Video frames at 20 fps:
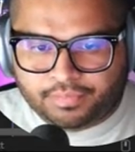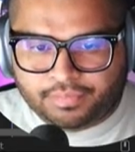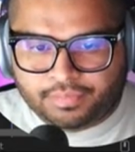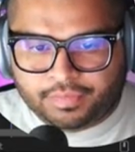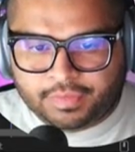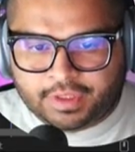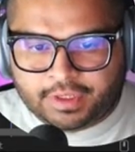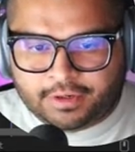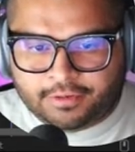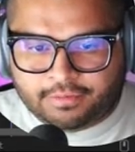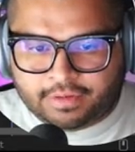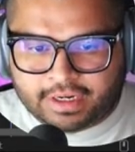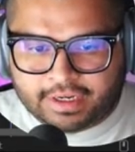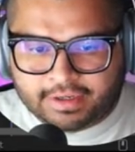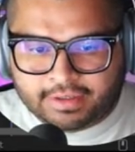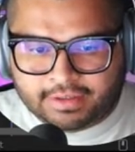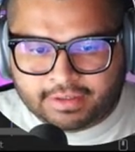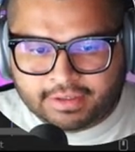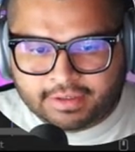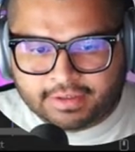Then right
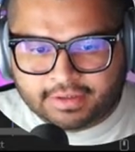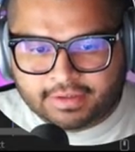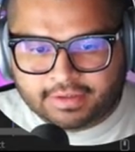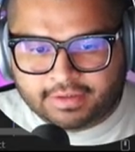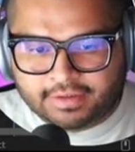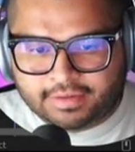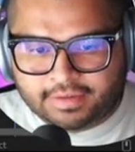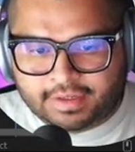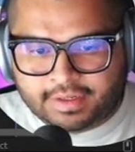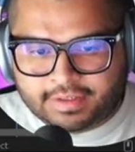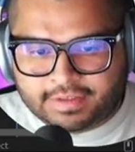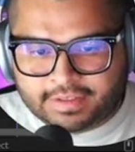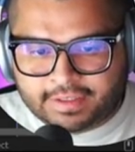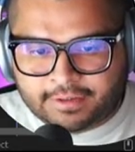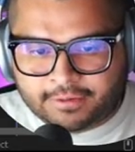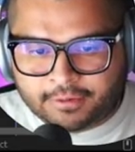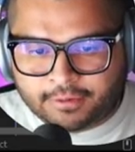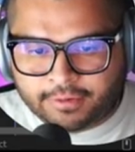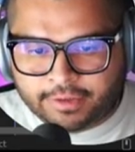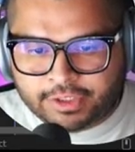click, then set
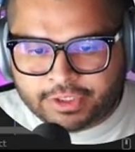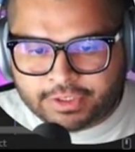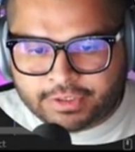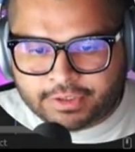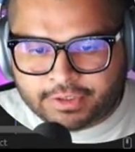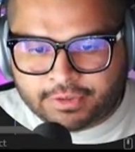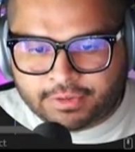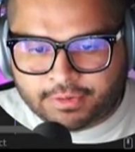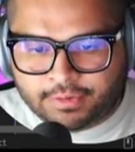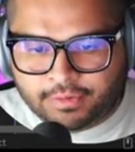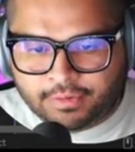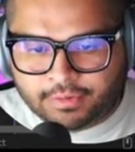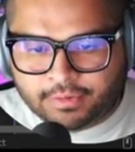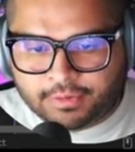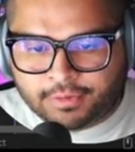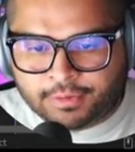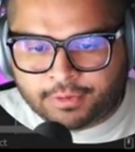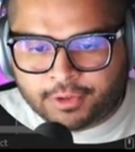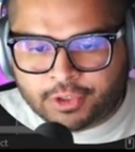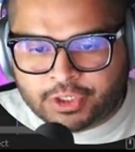origin to
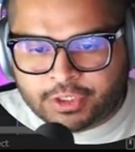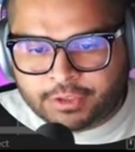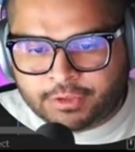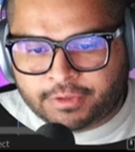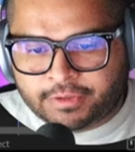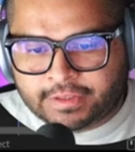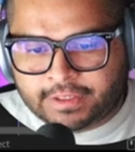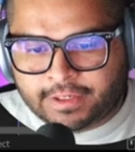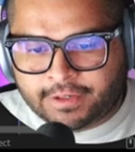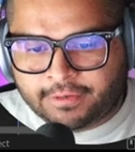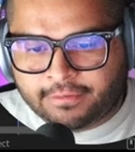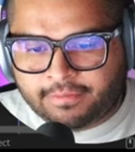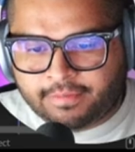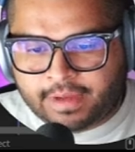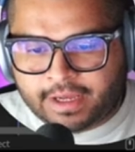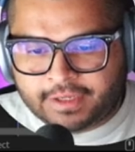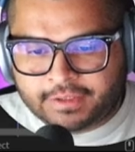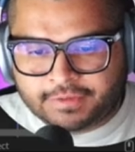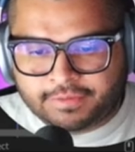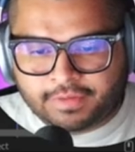center of
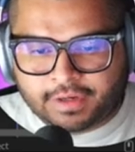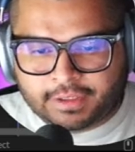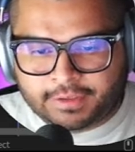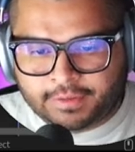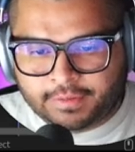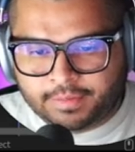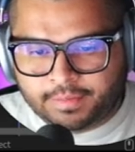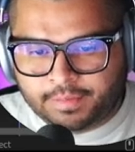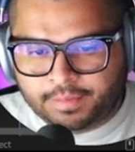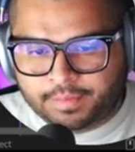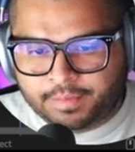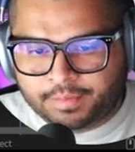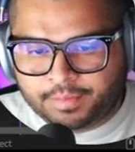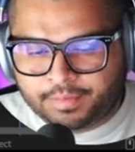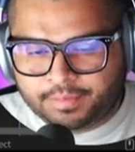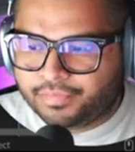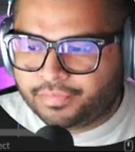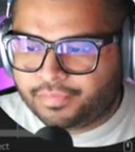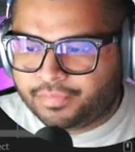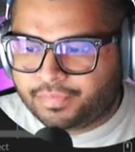mass volume.
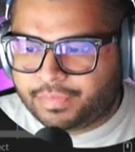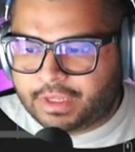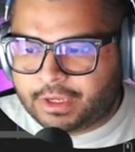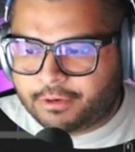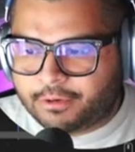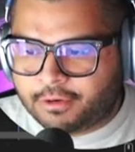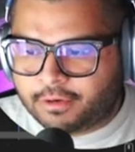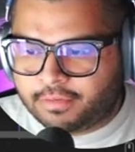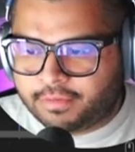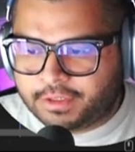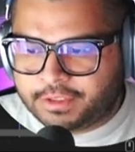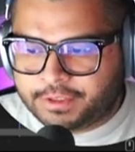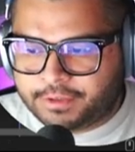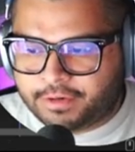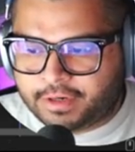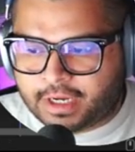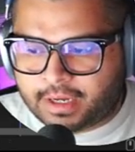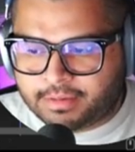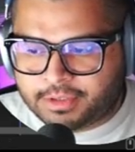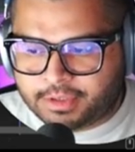Now go over to
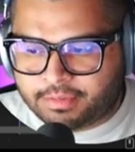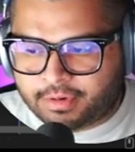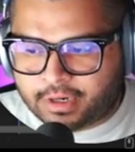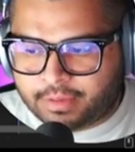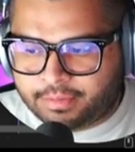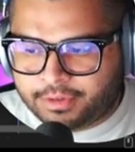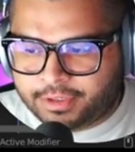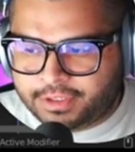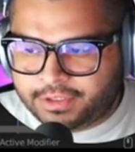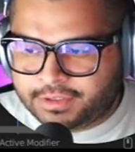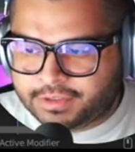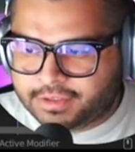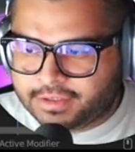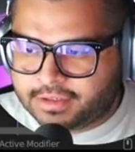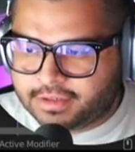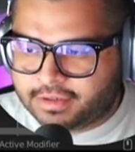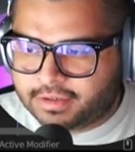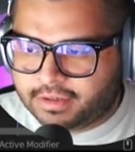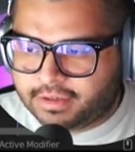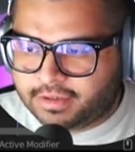your object properties
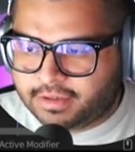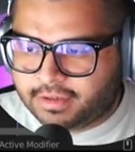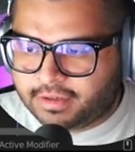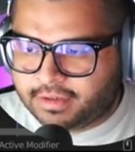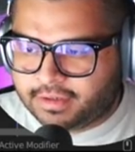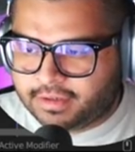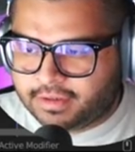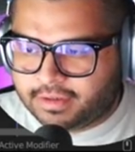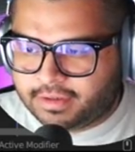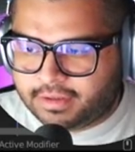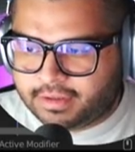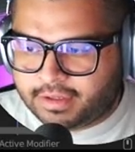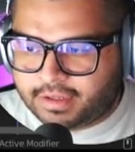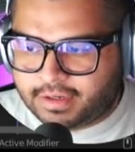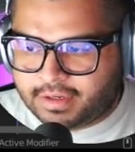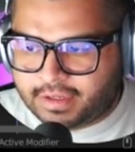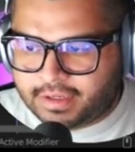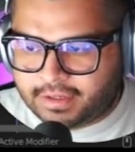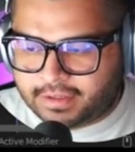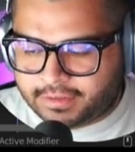and
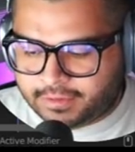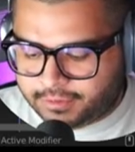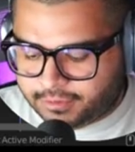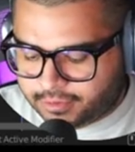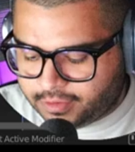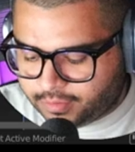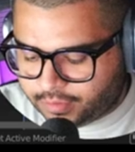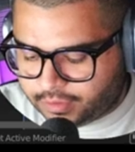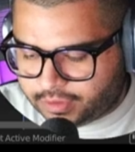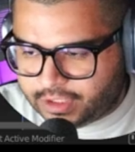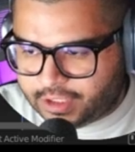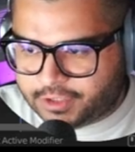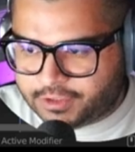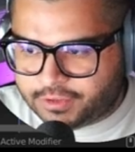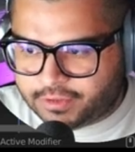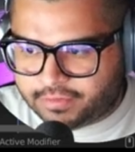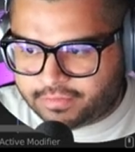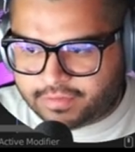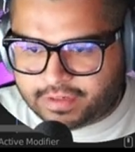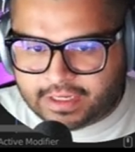then do a rotation
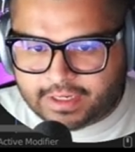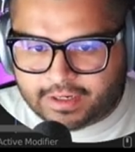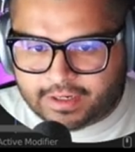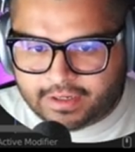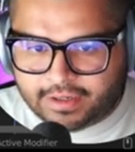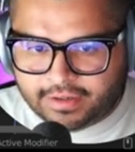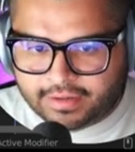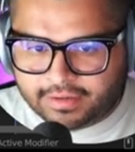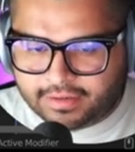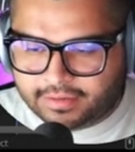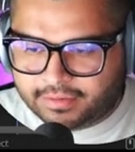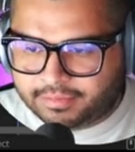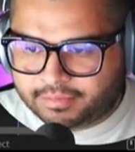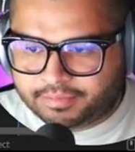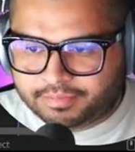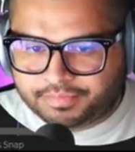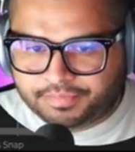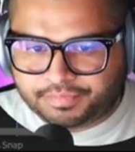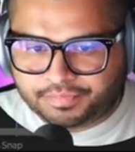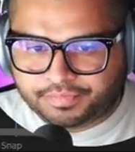of 90.
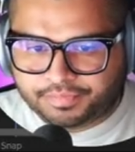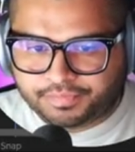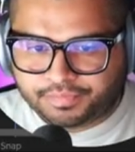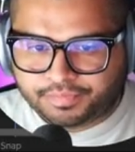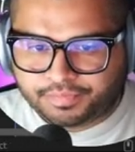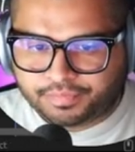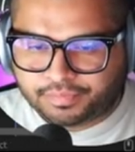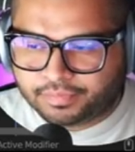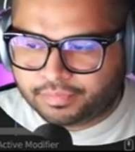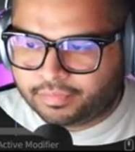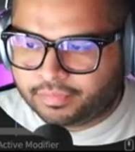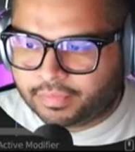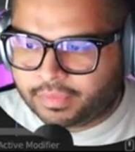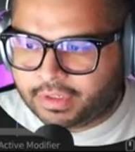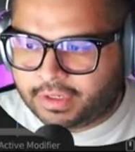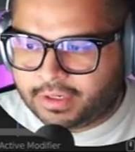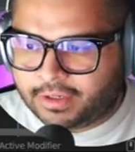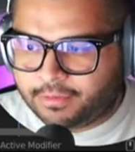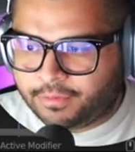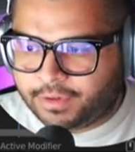
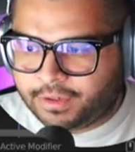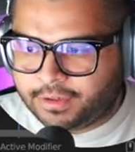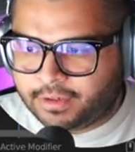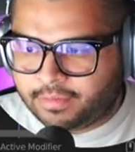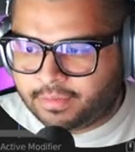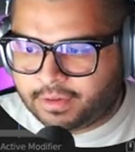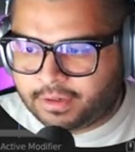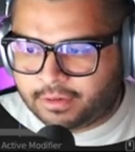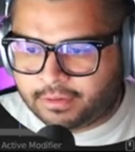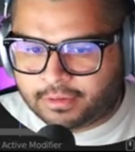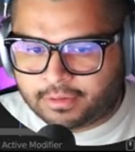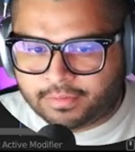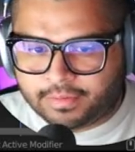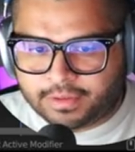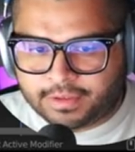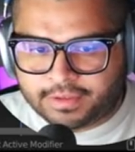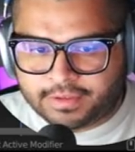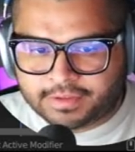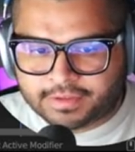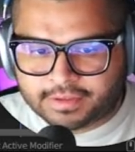And we're gonna want to lower
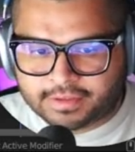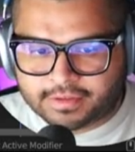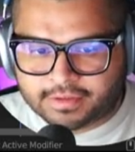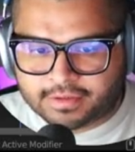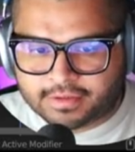this.